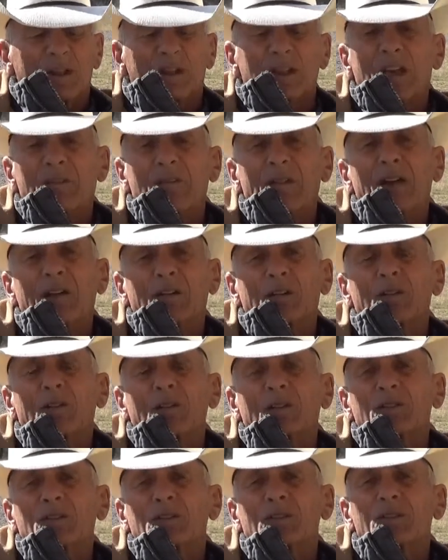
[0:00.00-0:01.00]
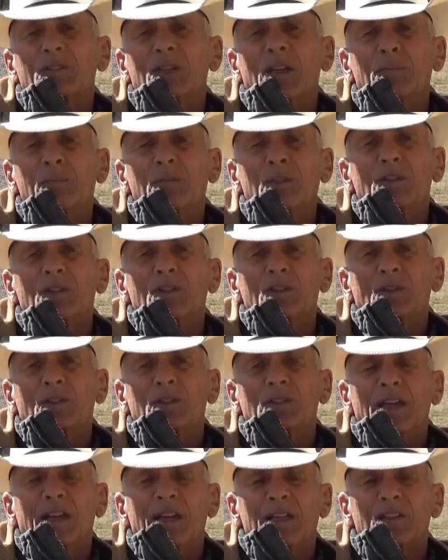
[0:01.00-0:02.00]
have agricultural exemptions, so
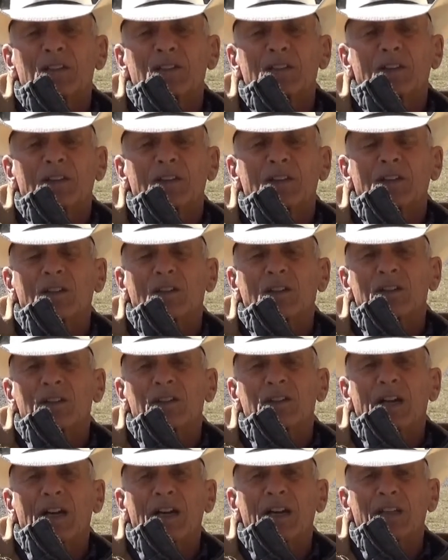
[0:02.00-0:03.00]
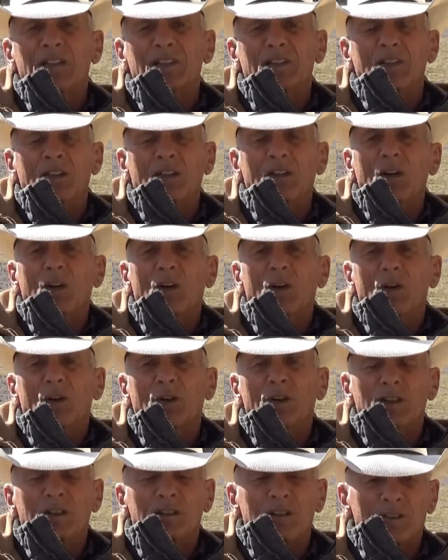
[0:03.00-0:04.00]
the taxes aren't nearly as high as
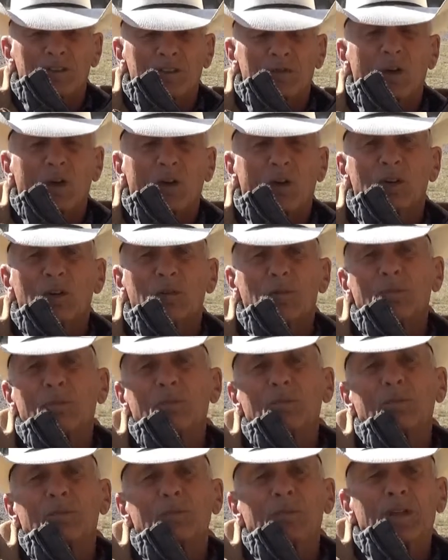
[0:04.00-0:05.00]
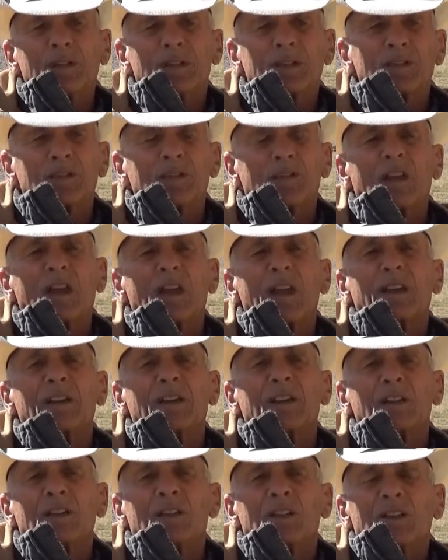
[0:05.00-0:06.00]
holding pieces of land.